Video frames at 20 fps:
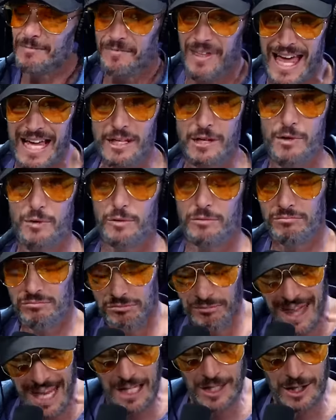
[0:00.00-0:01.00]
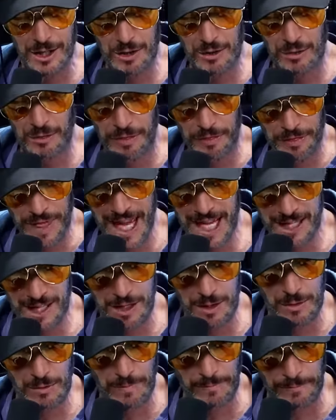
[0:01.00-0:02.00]
thank you, thank you, thank
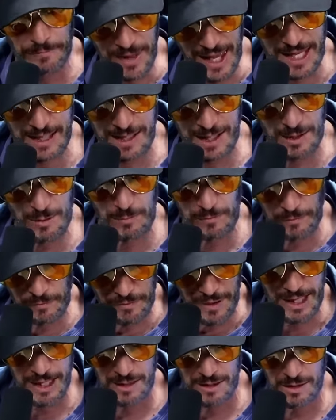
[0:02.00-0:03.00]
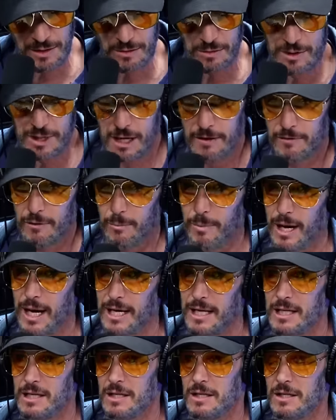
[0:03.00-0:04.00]
you, thank you, thank you to
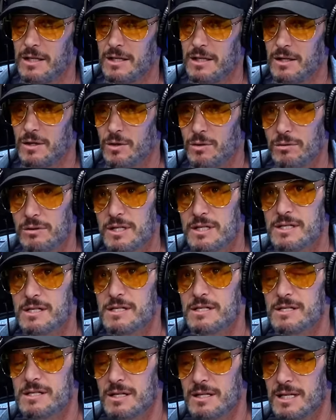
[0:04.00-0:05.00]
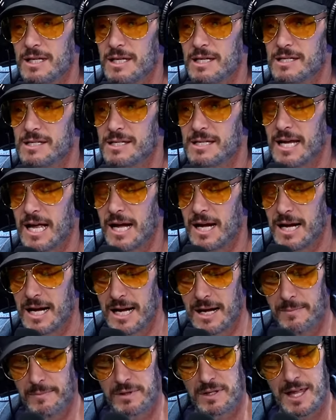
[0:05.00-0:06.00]
everybody who listens to this.
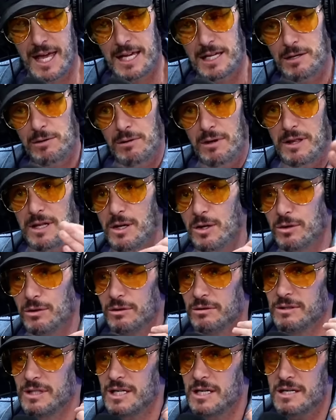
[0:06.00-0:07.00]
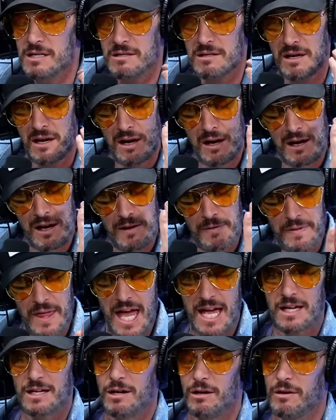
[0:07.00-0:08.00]
Um, thank you to the oldies.
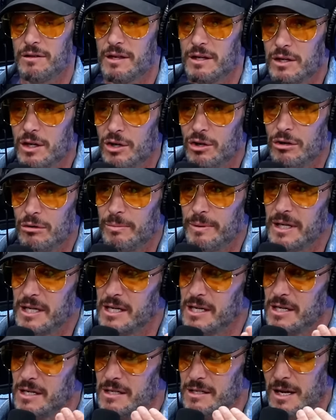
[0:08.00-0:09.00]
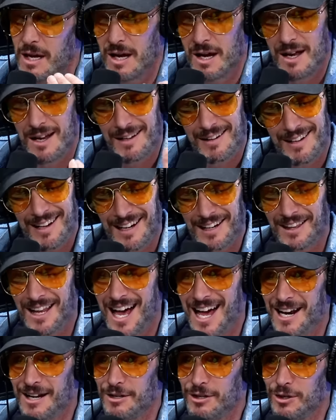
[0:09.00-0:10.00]
Thank you to the newbies. Got a
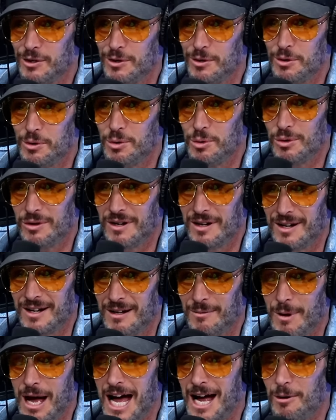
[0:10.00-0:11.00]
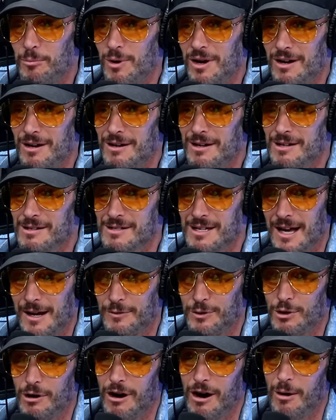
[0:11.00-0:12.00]
lot of new um, eyeballs
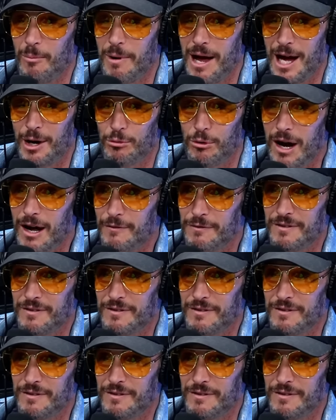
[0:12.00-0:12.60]
after our Matt Rife